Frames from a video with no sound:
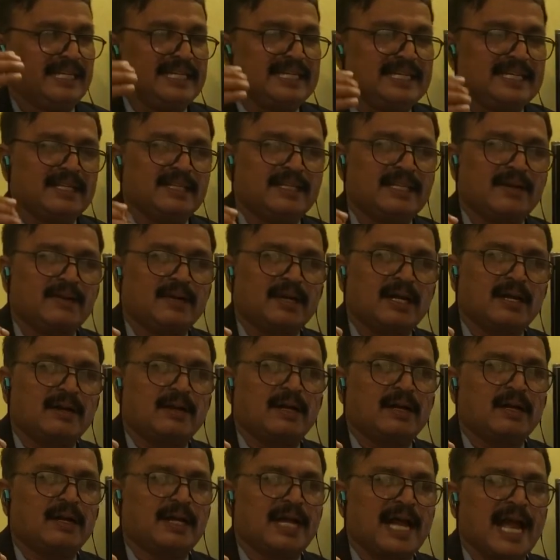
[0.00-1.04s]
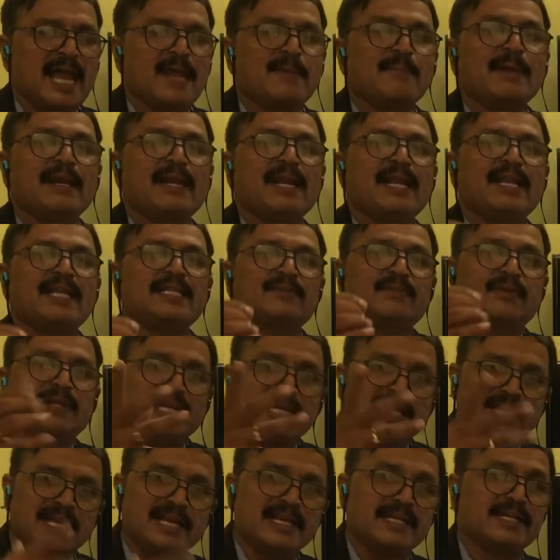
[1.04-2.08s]
the hymen layer is very
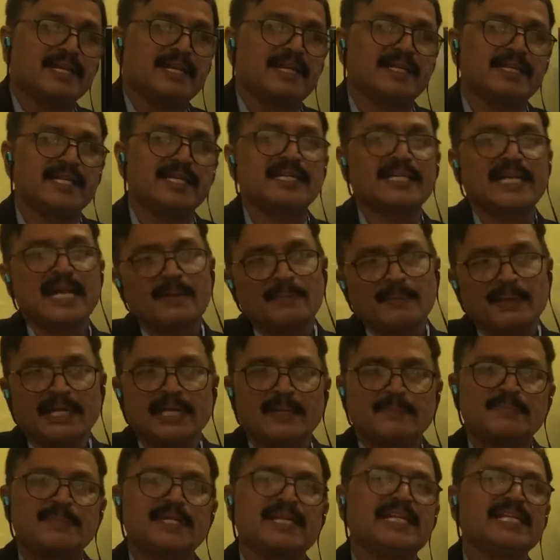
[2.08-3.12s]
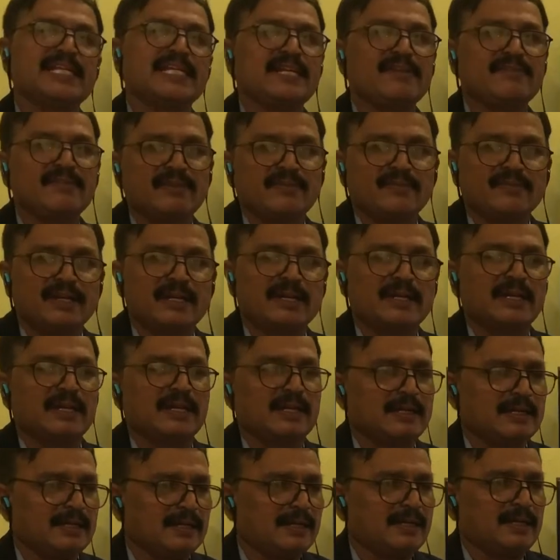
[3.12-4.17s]
delicate. It can be ruptured even for
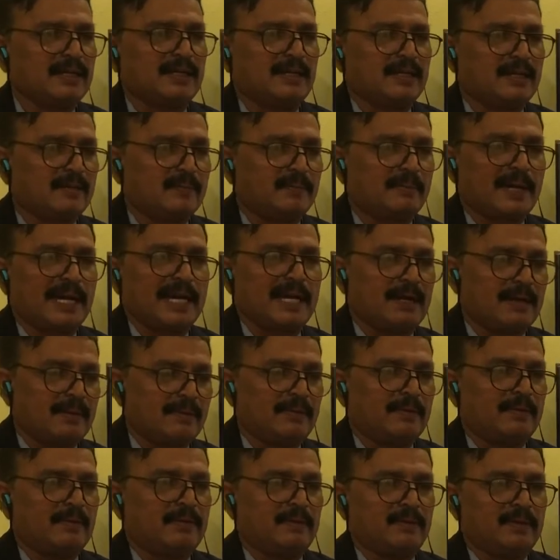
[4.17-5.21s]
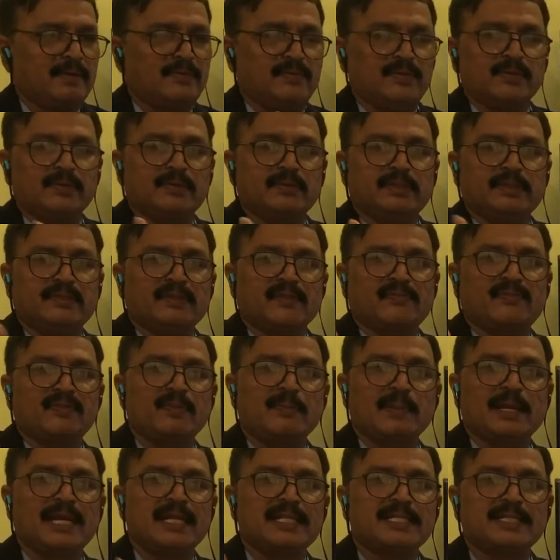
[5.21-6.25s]
if the
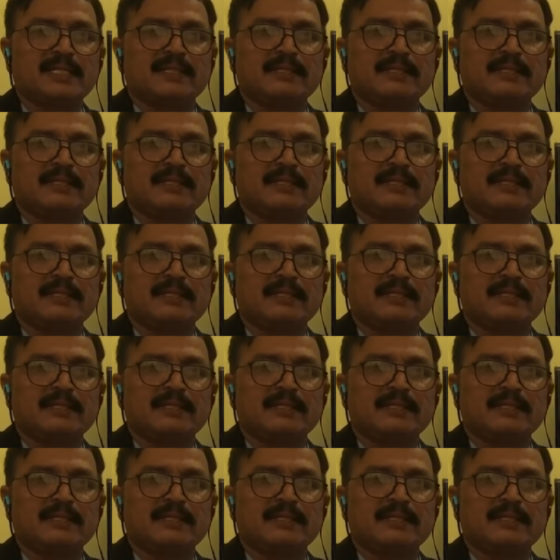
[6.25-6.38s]
female is